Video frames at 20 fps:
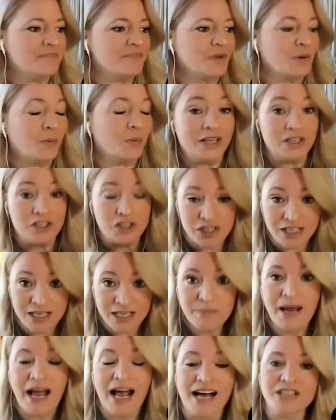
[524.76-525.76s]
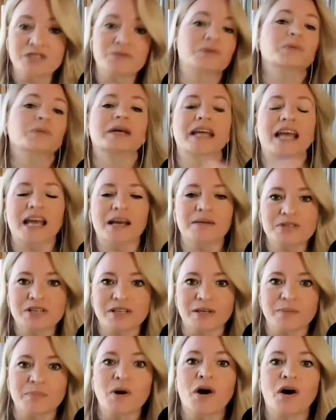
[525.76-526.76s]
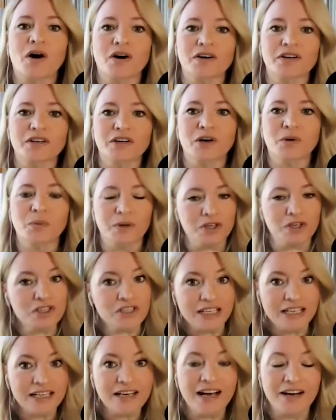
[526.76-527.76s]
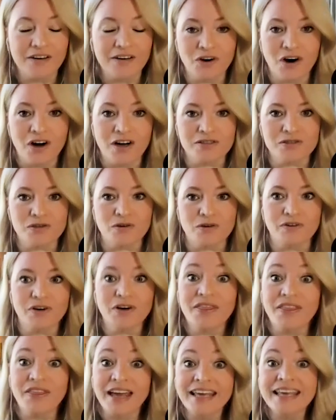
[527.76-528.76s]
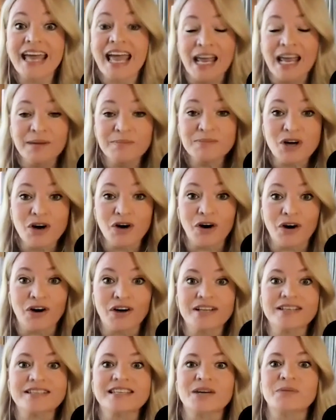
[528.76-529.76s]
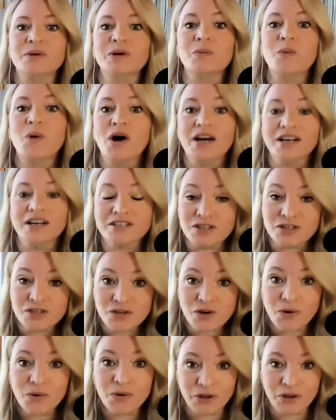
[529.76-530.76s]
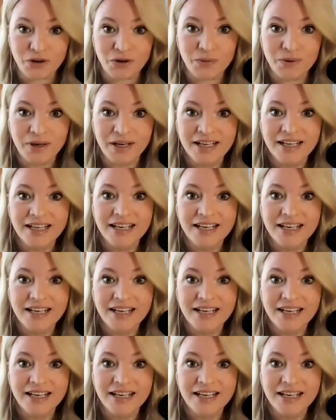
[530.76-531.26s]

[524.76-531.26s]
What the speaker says: when she passed, when we came to the part, where she had crossed over, they came to her and said, "We want to show you."